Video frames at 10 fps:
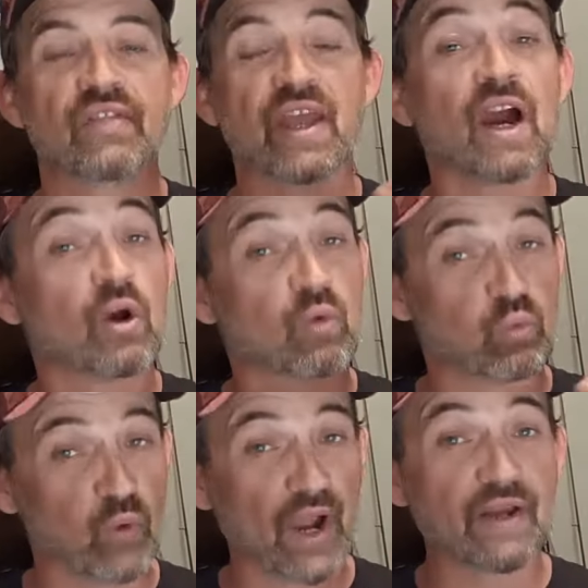They are
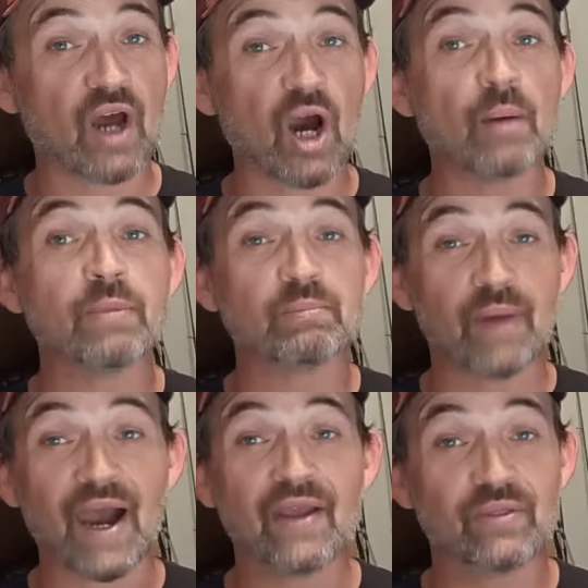right up
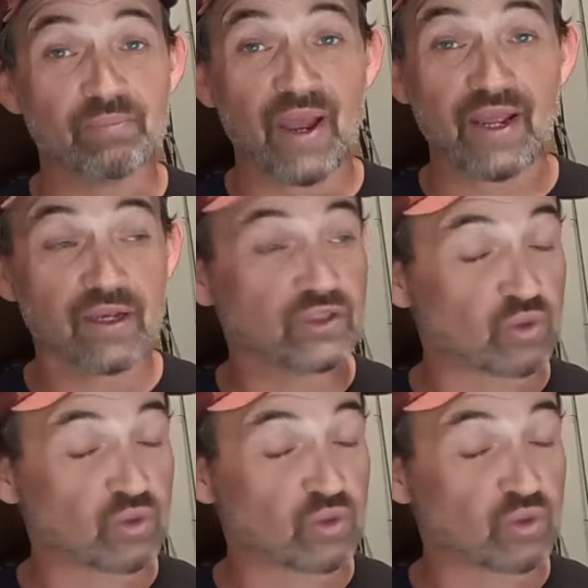by the bank.